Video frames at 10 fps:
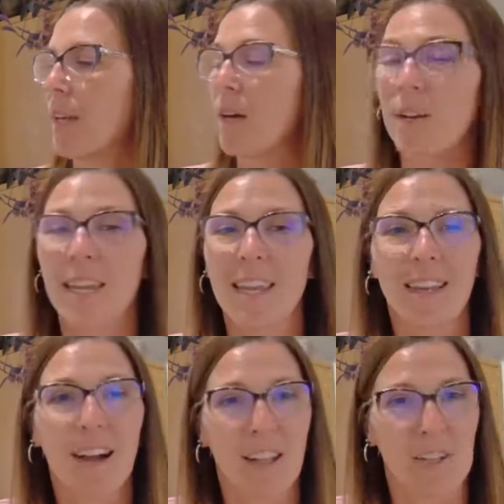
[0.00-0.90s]
Now, a
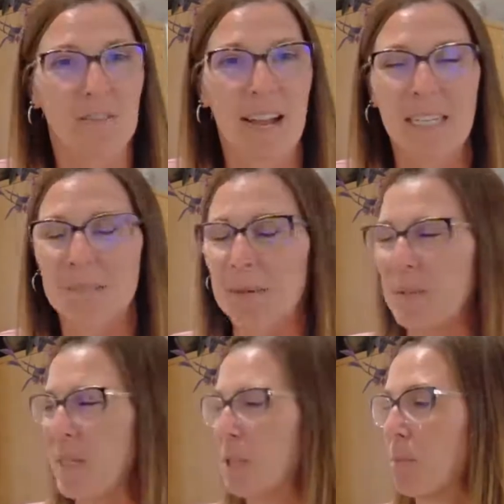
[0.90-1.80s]
neat color fact
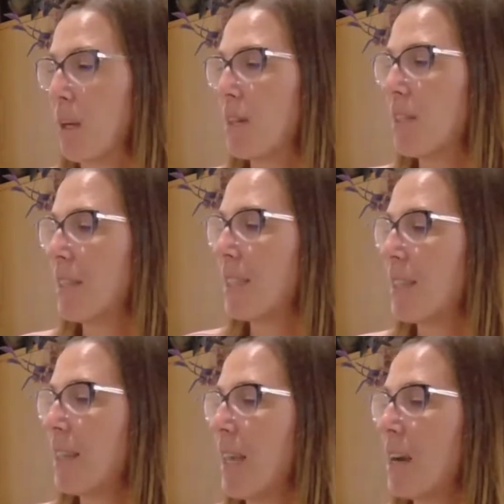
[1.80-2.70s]
about these birds is
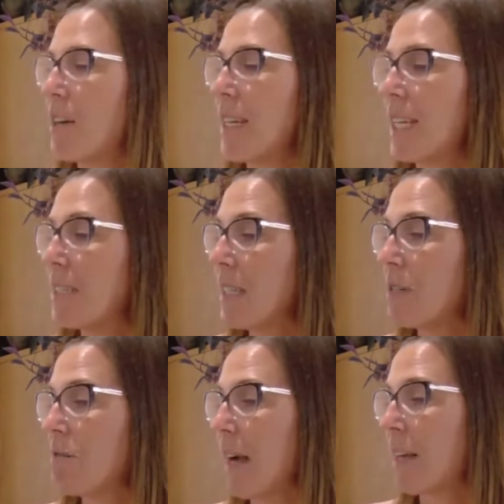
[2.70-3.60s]
that they are easy
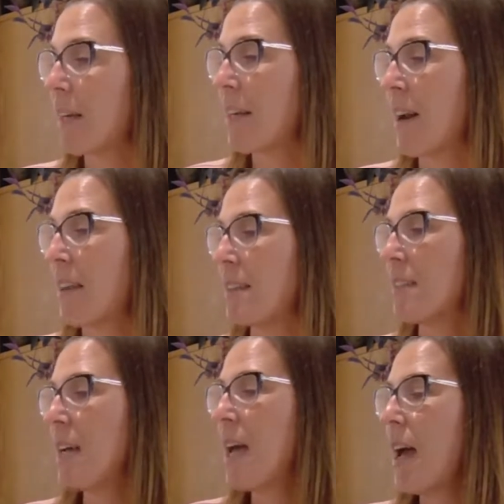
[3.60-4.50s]
to recognize